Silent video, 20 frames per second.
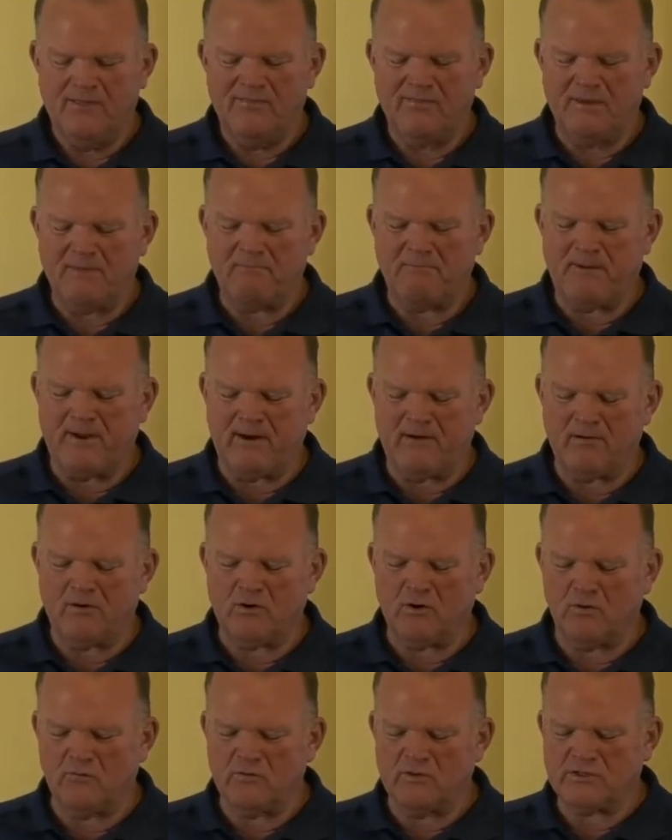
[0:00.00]
they bear
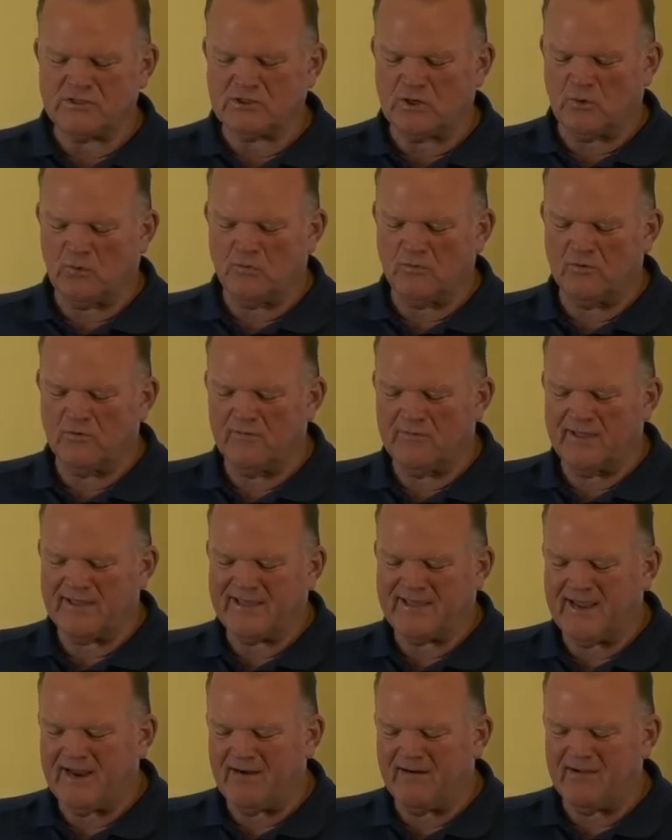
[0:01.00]
it on the shoulder, they
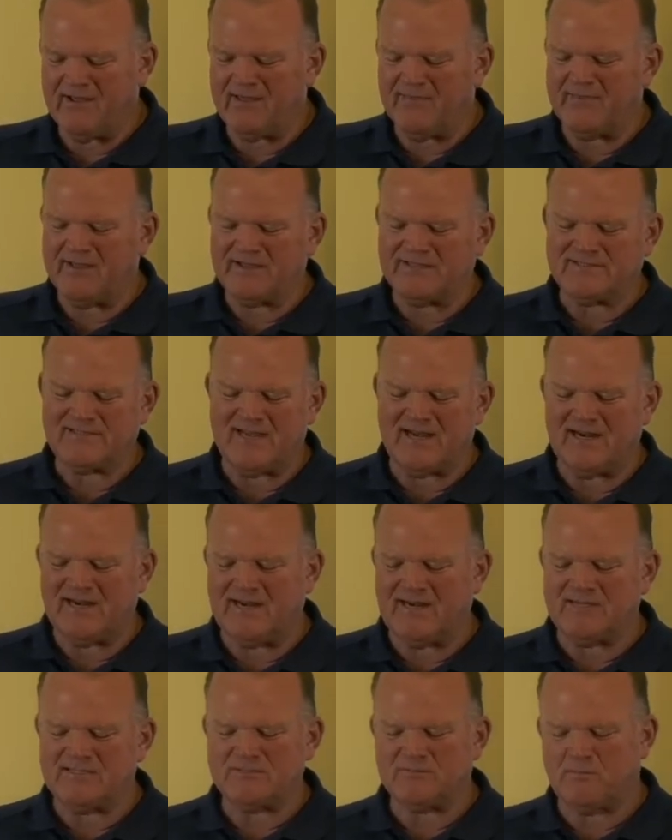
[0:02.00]
carry it, they set it
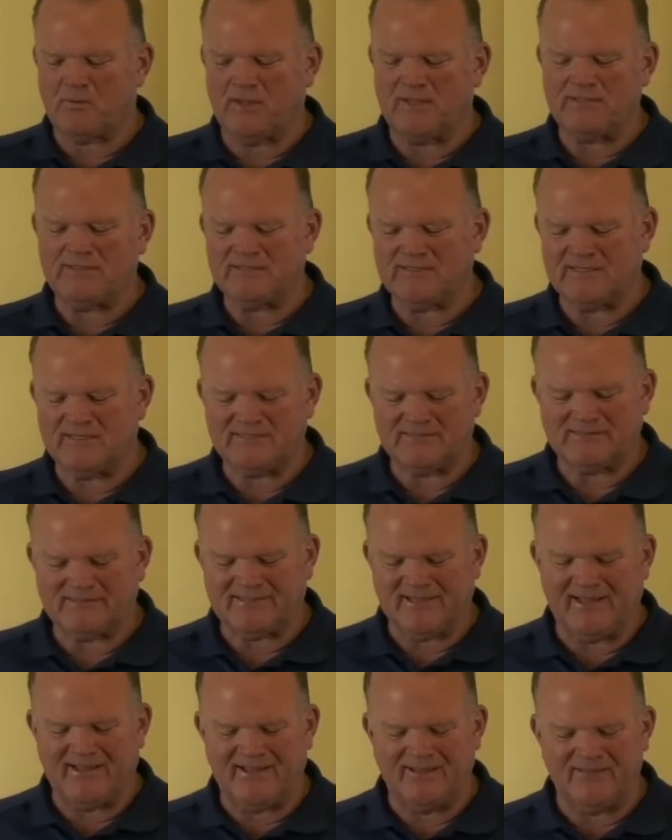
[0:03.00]
in its place, and it
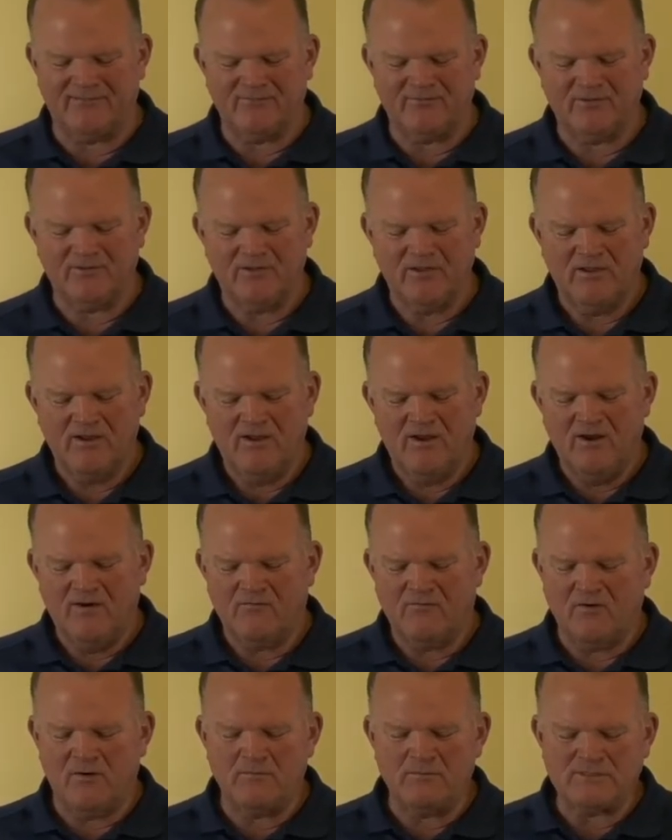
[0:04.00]
stands.
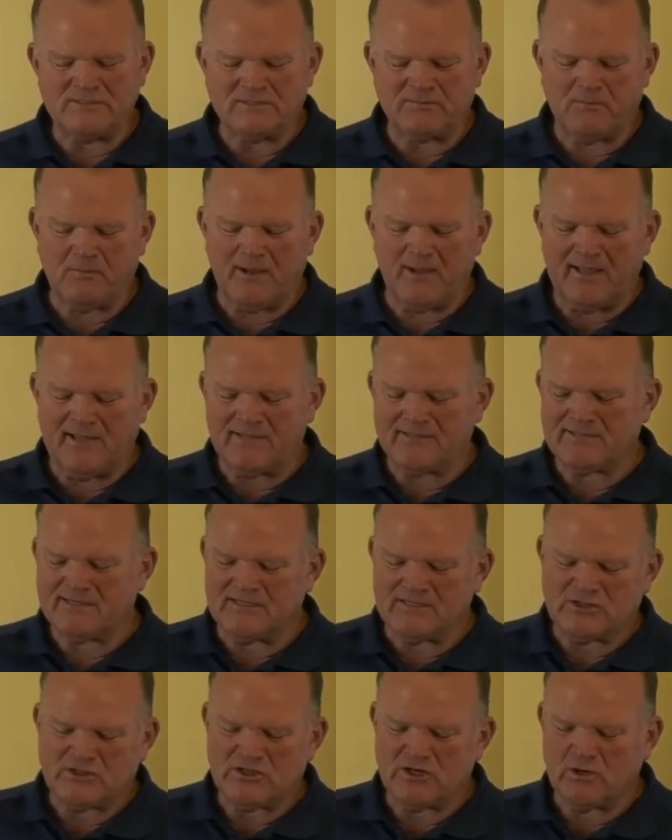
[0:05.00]
From its place
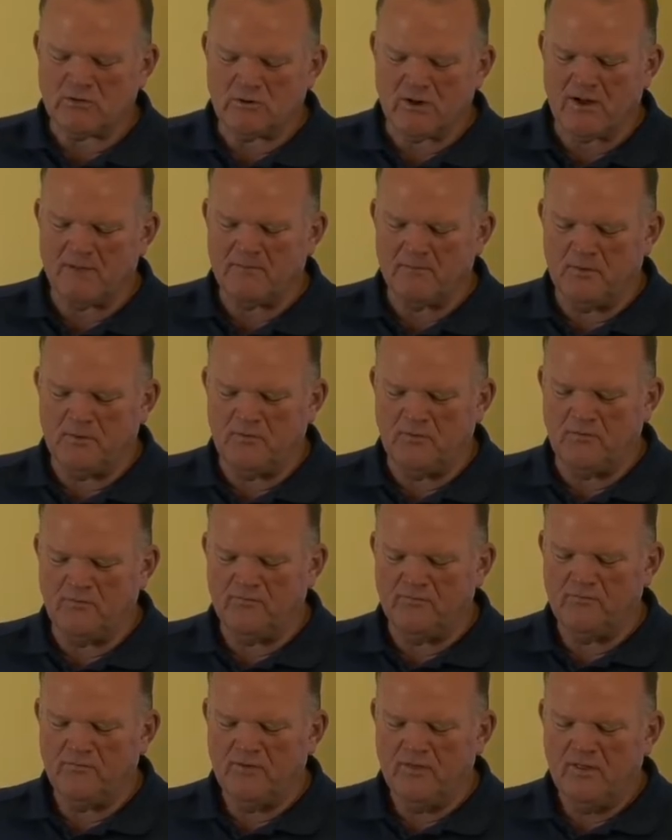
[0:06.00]
it shall not
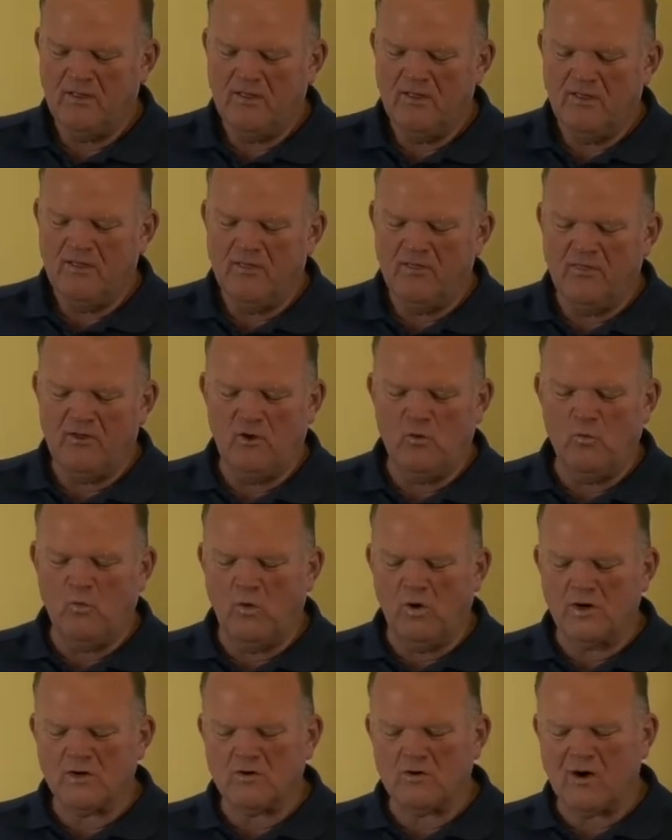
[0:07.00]
move. Though
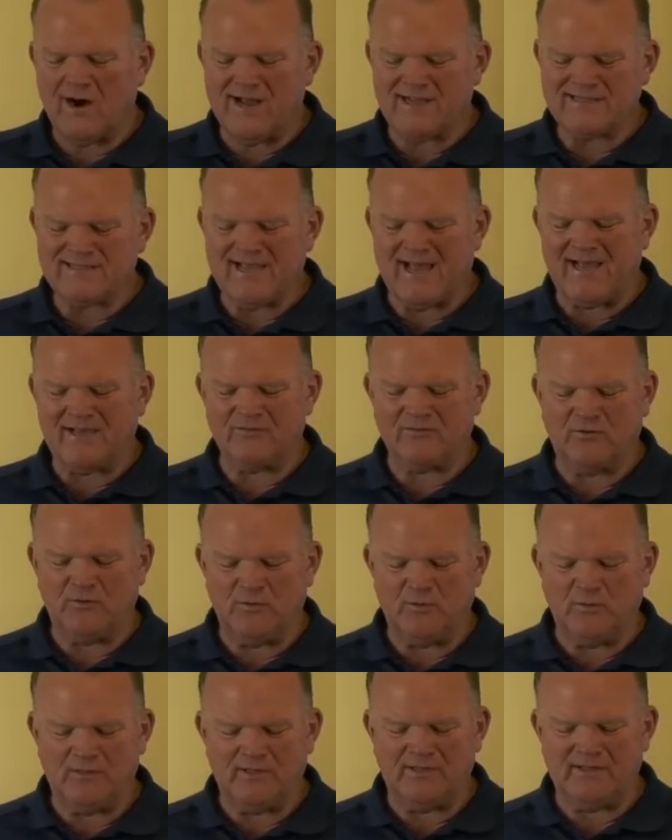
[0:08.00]
one cries out
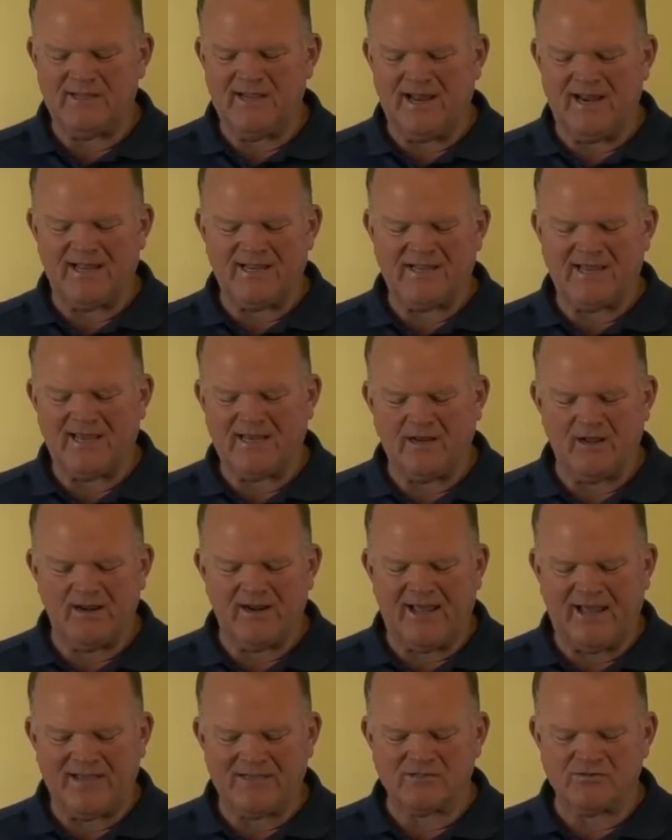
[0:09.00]
to it, yet it
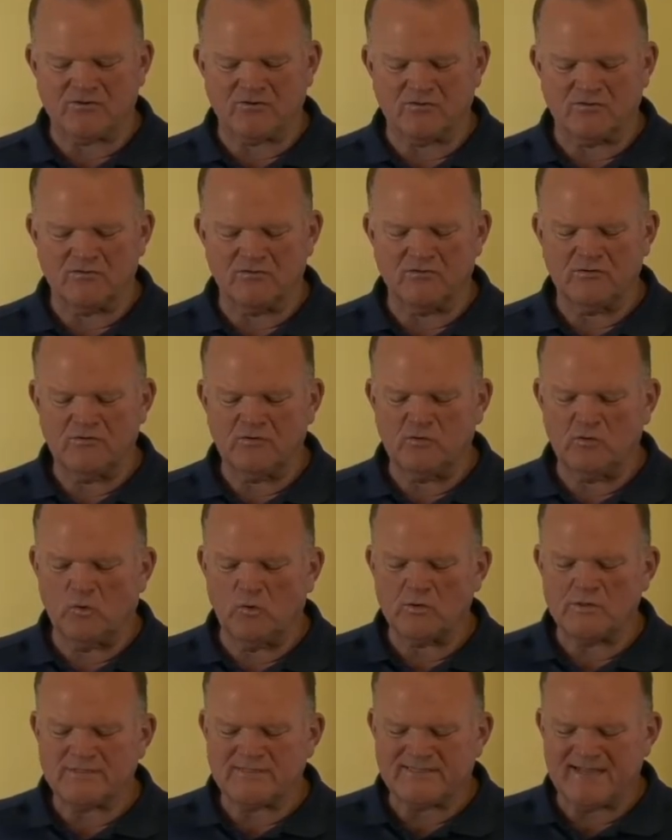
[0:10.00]
cannot answer,
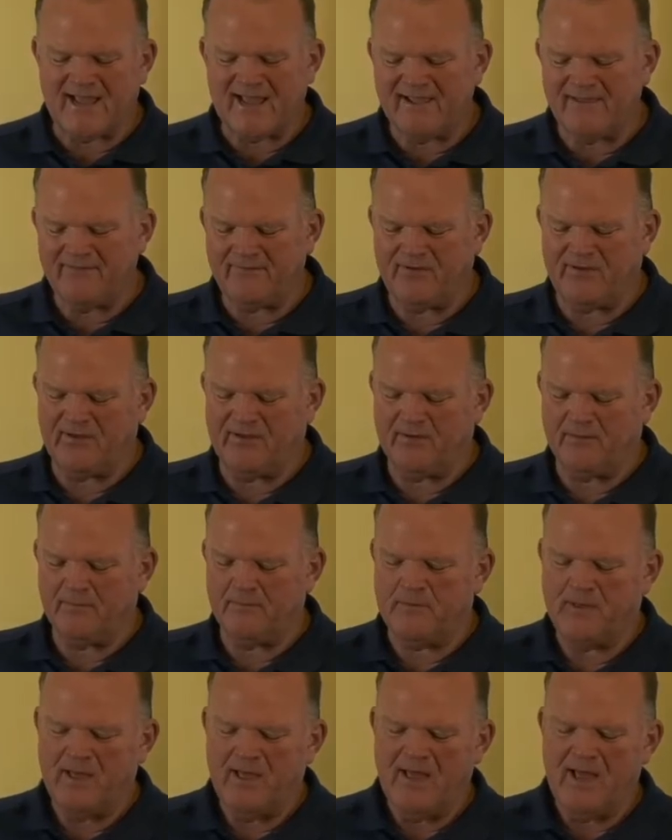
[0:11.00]
nor save him